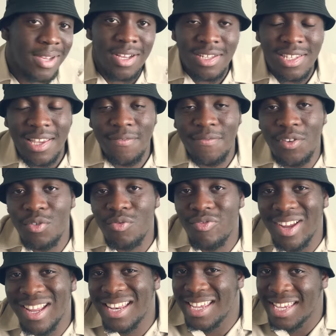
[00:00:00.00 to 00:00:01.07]
Because if you
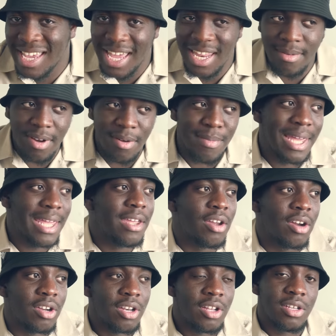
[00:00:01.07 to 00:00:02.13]
really cared about making
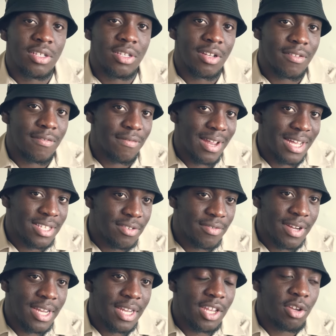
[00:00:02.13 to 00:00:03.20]
your clothes look
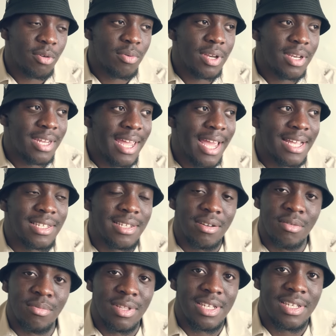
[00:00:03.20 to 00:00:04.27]
flattering, you would get
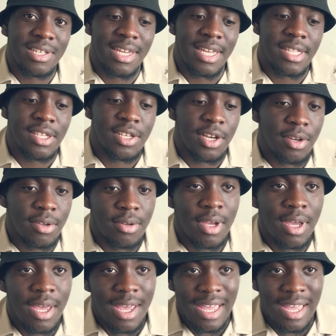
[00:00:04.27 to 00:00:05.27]
someone with a skin tone